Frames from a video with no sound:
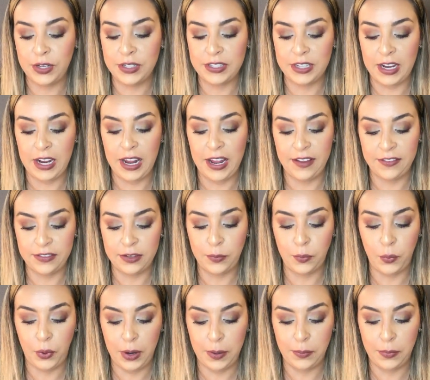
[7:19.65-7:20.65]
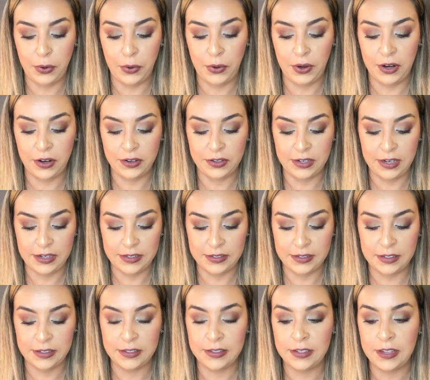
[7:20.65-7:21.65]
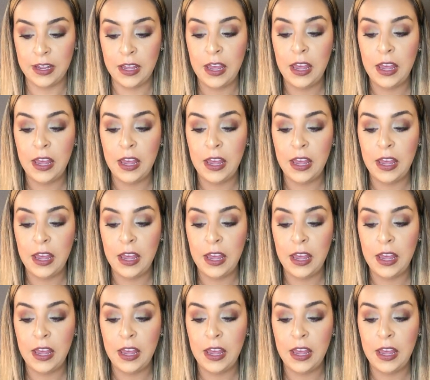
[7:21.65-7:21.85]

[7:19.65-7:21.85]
It's gonna have some rainbow iridescence.